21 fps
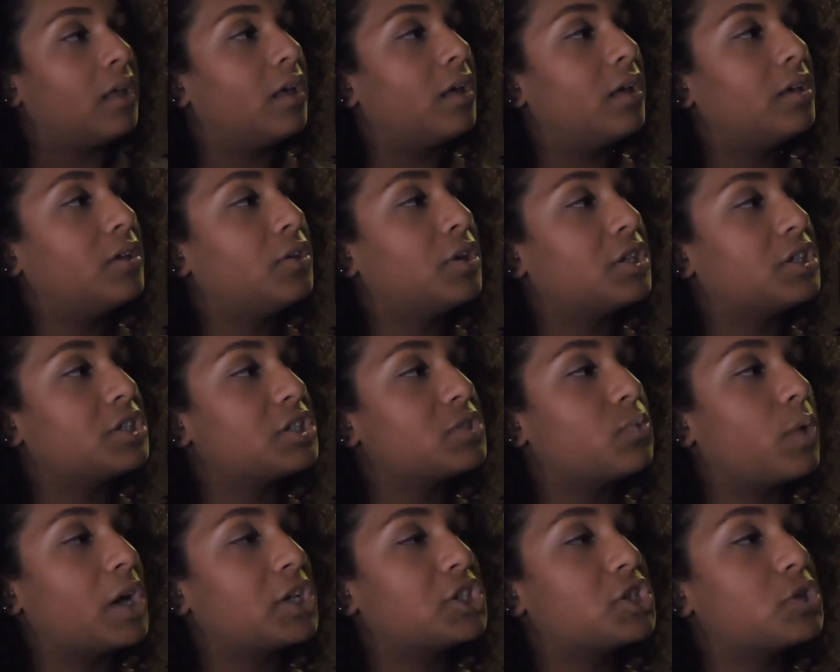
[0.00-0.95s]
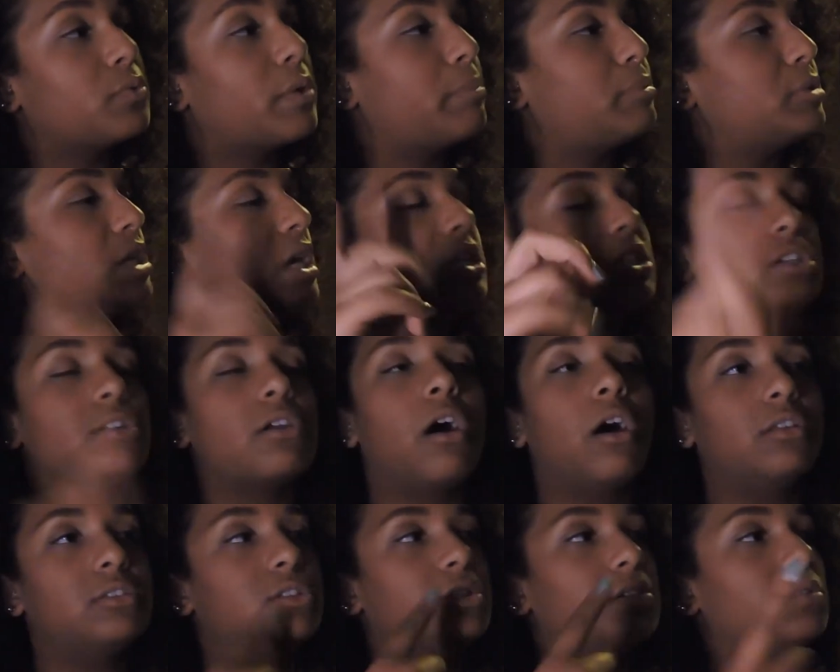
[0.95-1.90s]
You can just watch your reputation
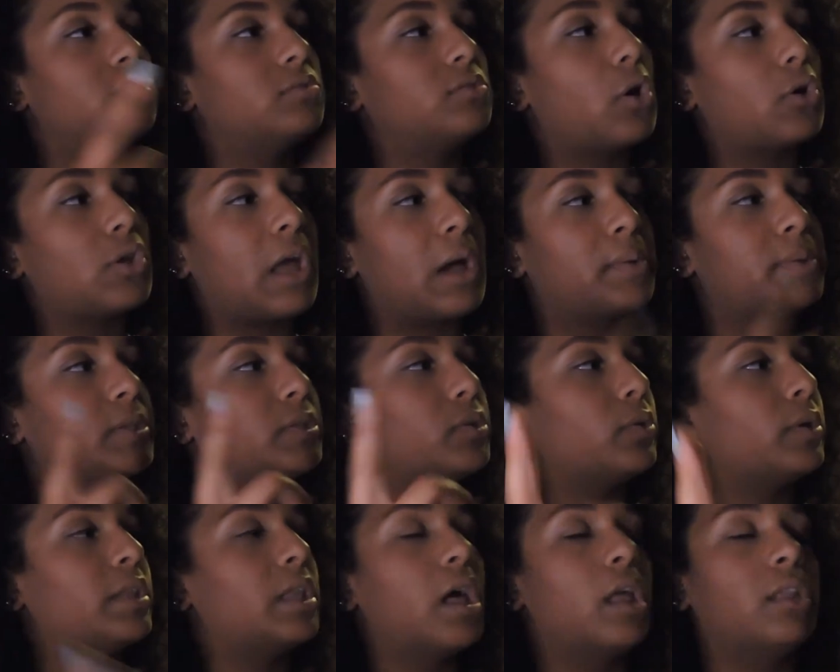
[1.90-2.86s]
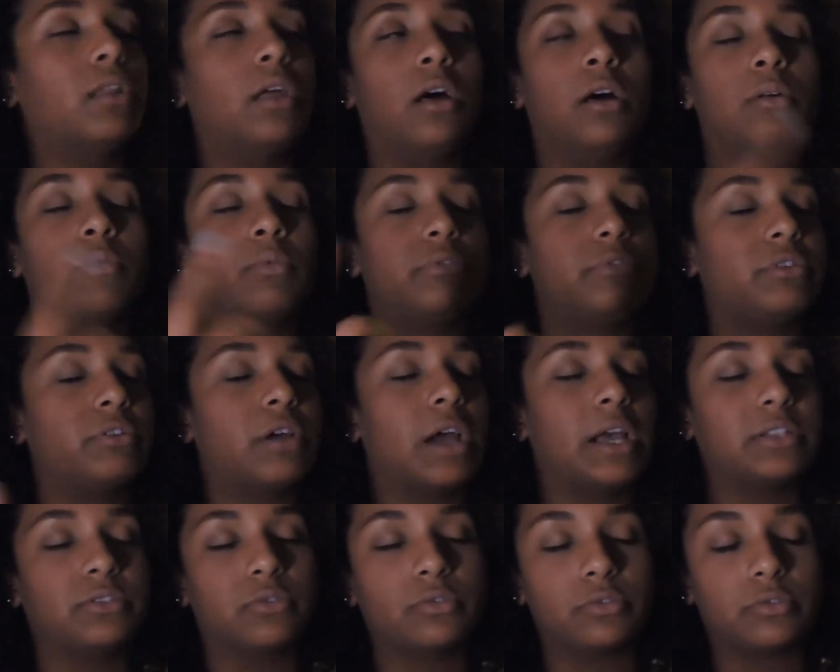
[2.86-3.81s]
also go down with the toilet along with your
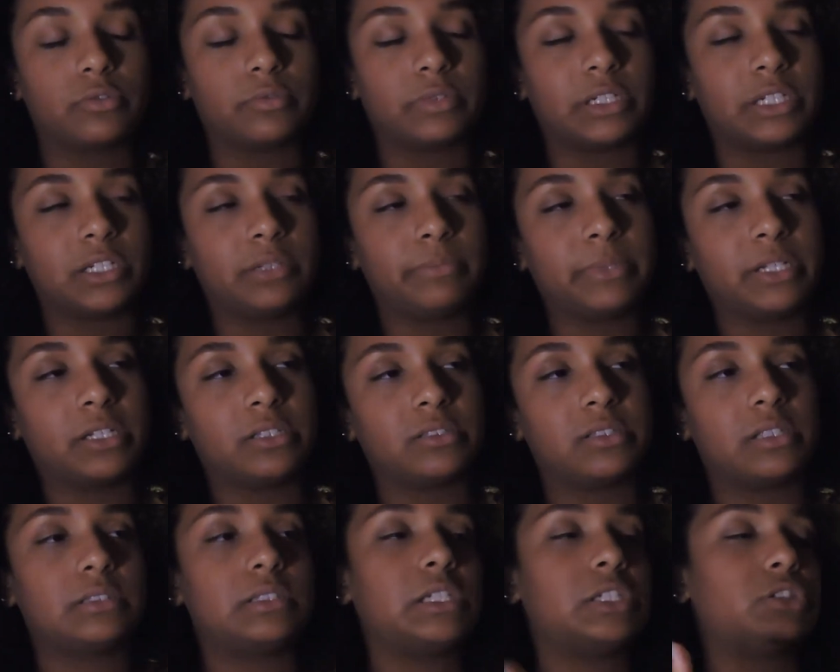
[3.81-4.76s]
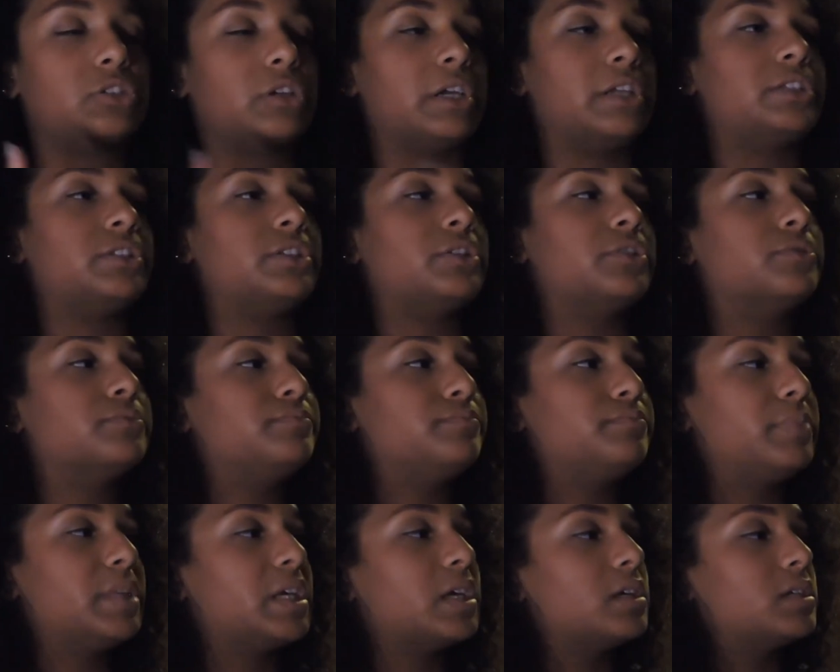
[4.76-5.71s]
high school career because the teacher hates you.
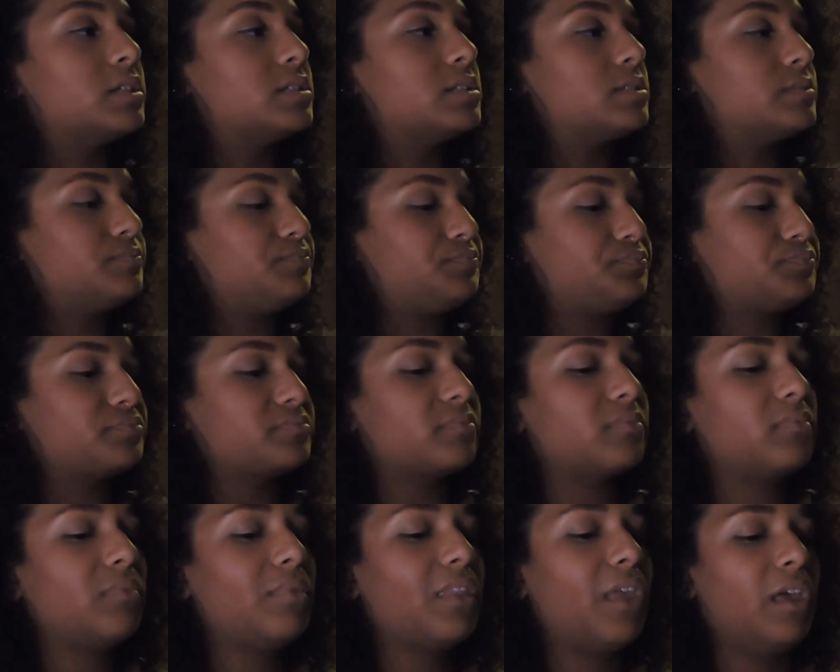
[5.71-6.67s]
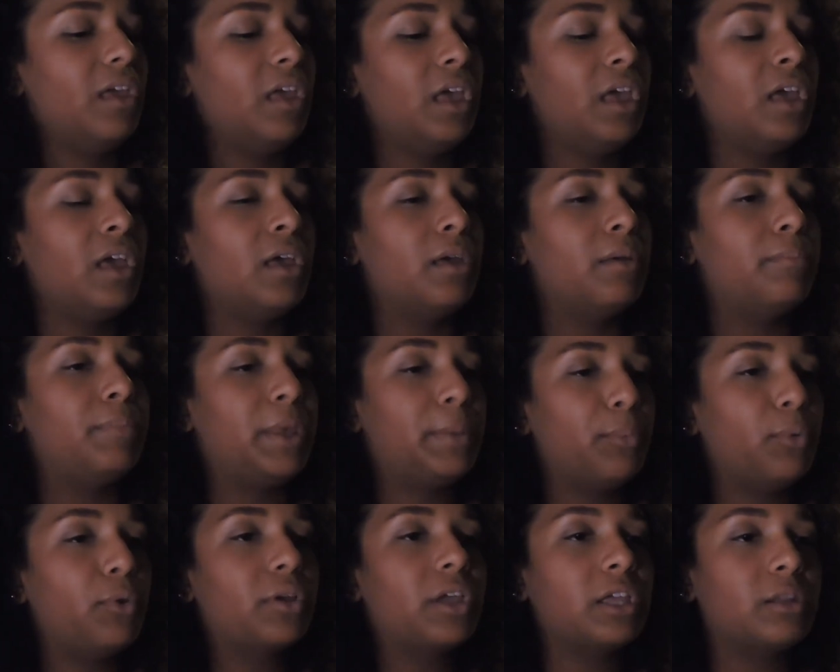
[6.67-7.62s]
Because
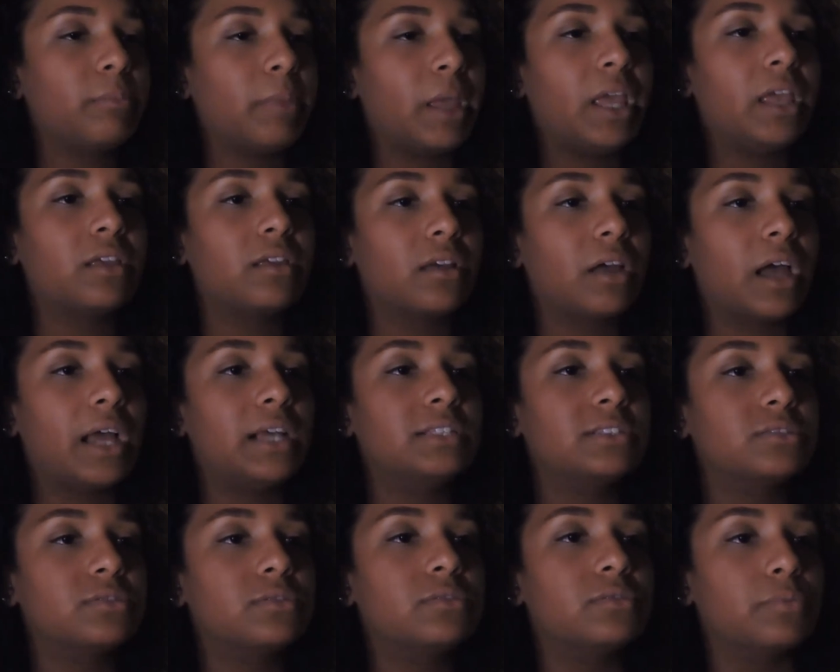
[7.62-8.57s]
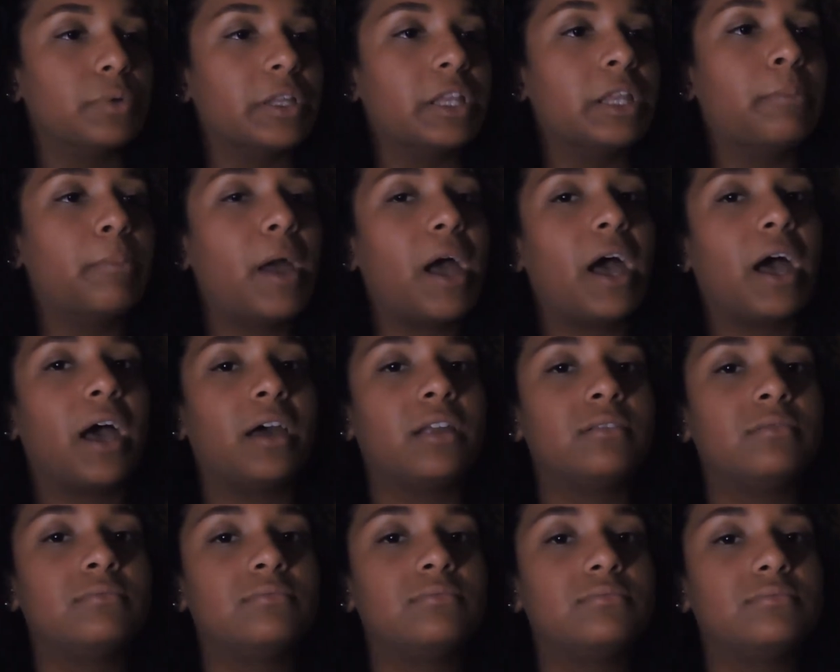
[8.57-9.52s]
people can make high school really bad,